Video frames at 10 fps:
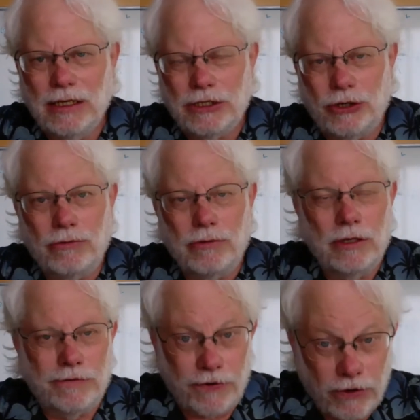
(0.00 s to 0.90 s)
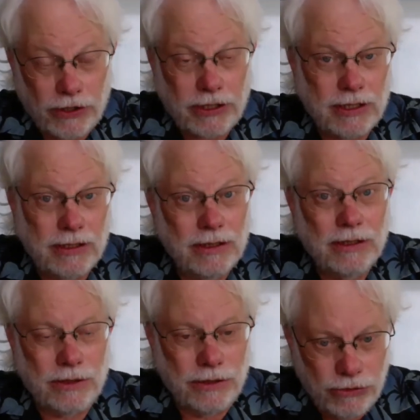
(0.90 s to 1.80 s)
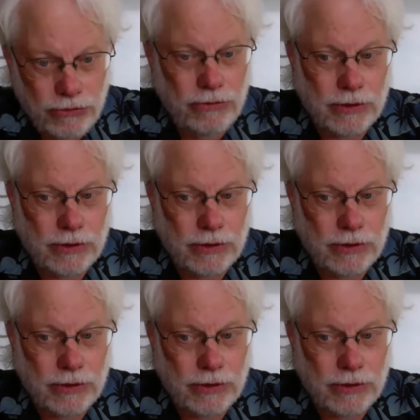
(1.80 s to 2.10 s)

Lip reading: So first, do